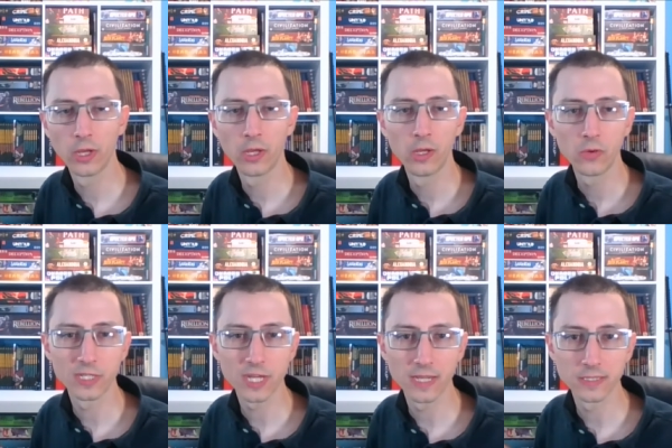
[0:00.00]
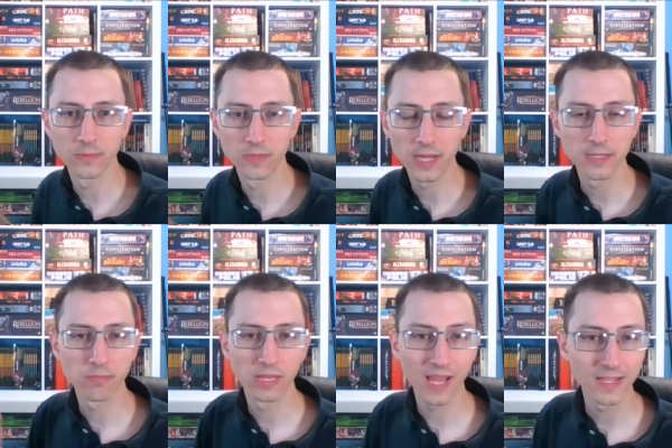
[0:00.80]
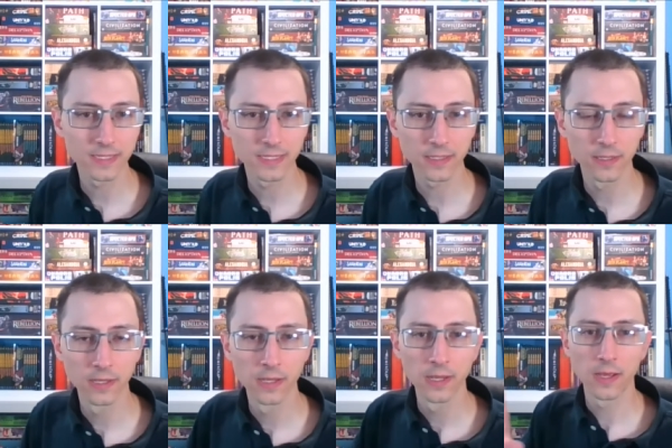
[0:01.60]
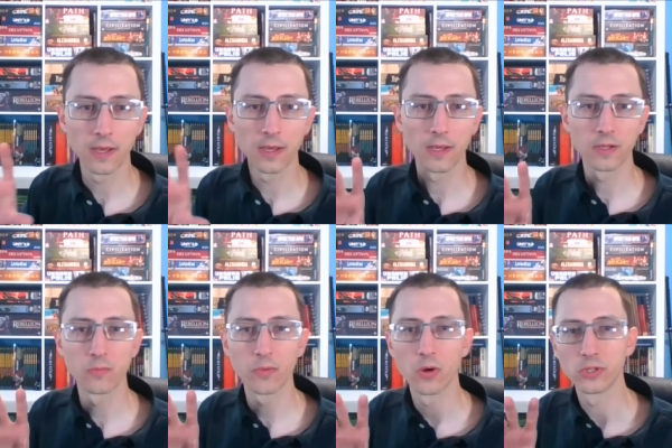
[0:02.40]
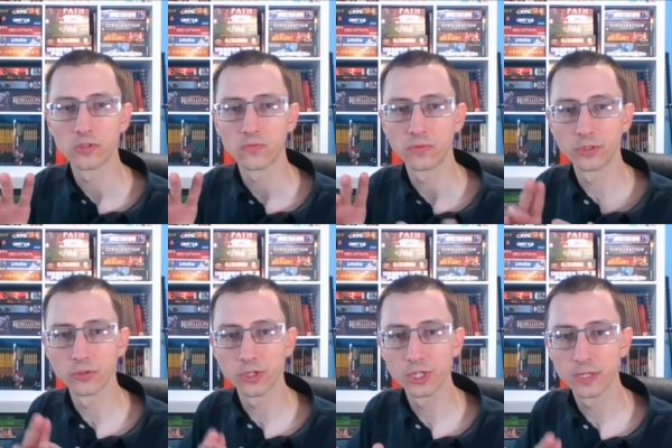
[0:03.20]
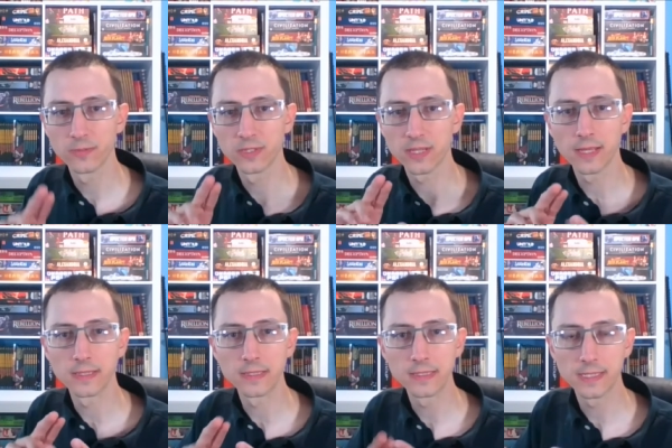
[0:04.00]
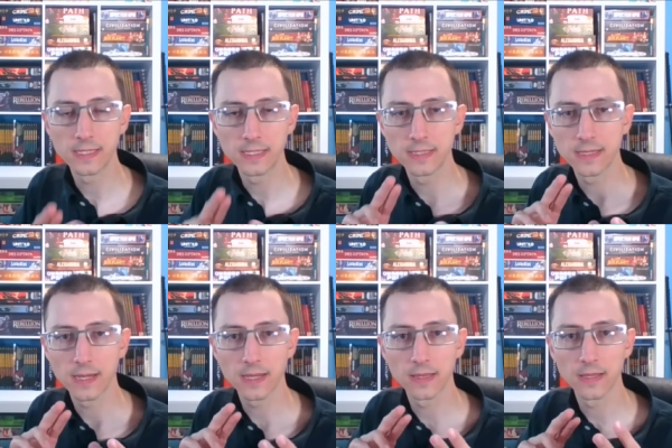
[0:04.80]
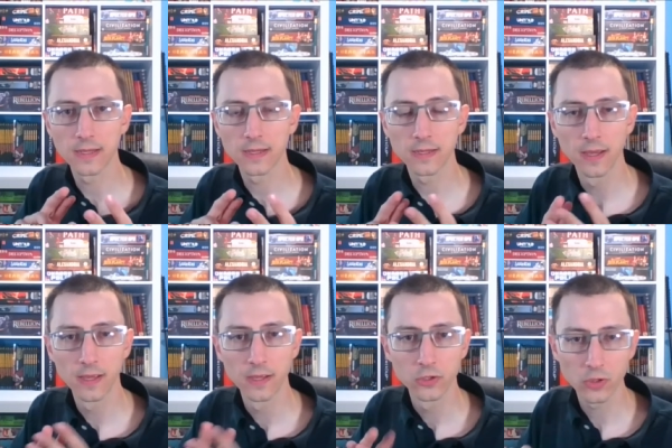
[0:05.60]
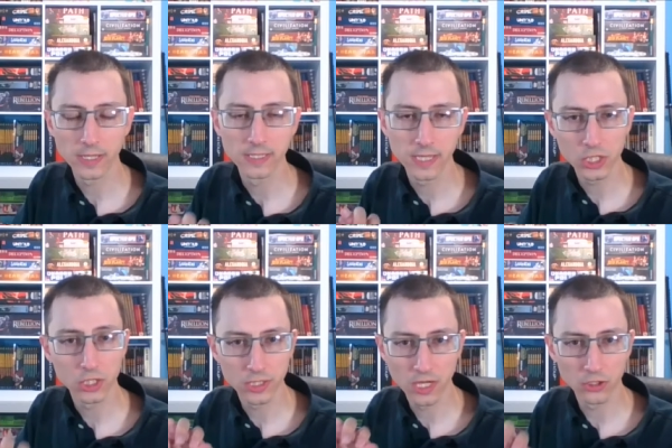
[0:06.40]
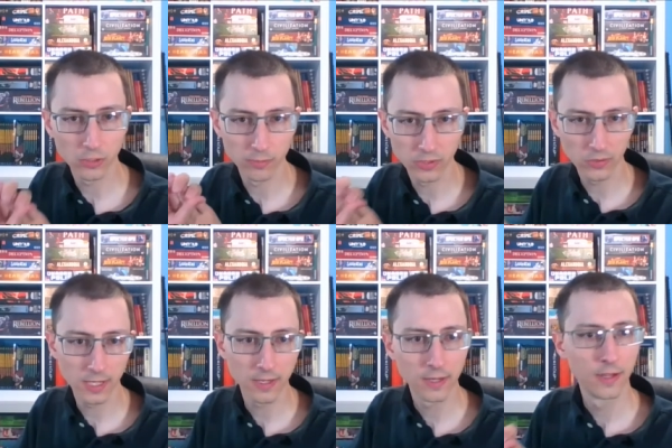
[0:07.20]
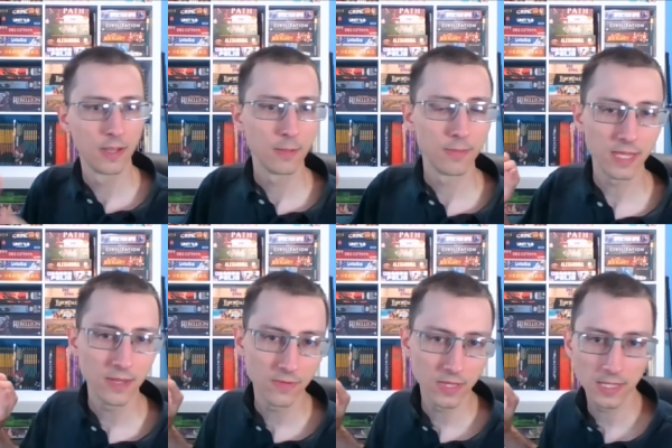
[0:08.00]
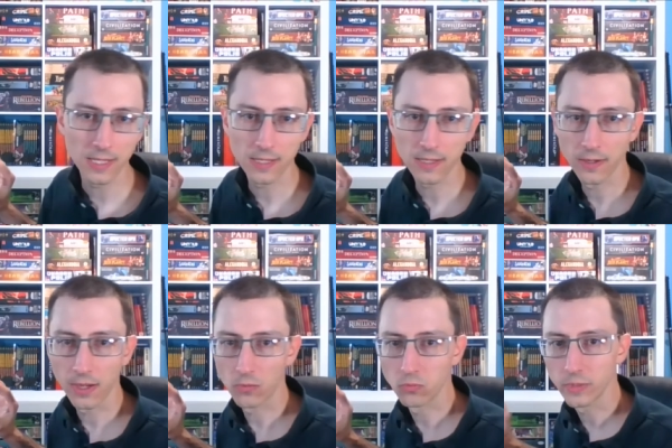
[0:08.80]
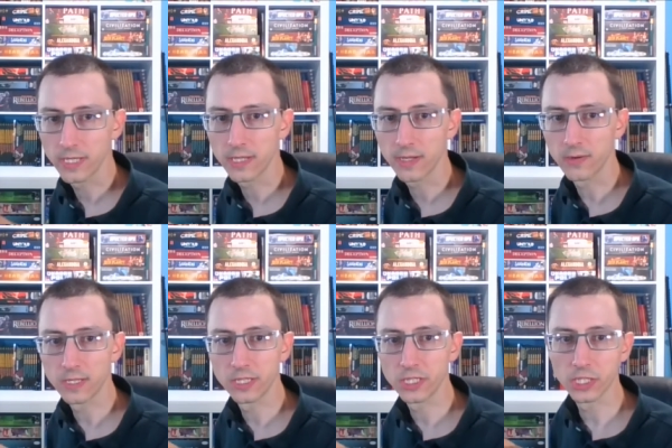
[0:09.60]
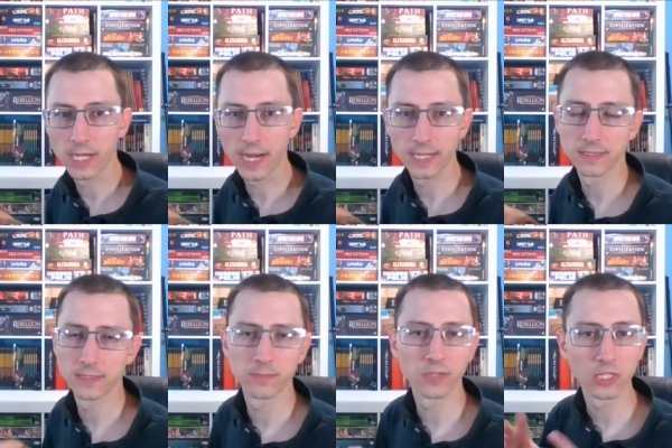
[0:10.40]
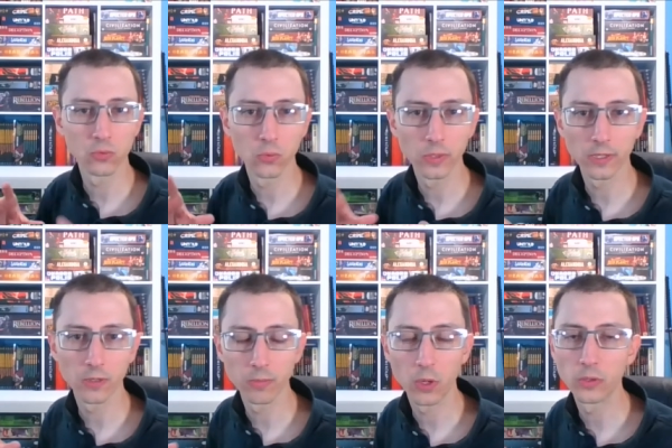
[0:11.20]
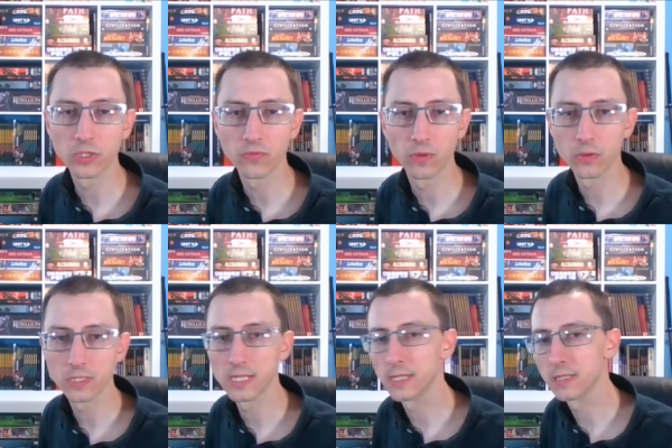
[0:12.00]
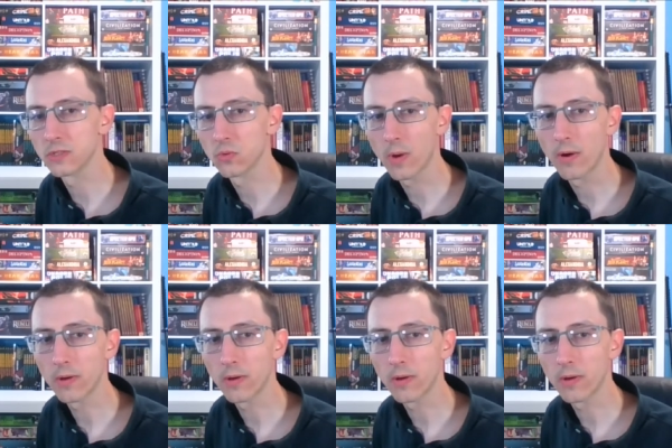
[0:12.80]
which has some nice plastic components for your ships and the cities and the trade stations that you're building. But even the retail edition has some nice wooden components for those things as well.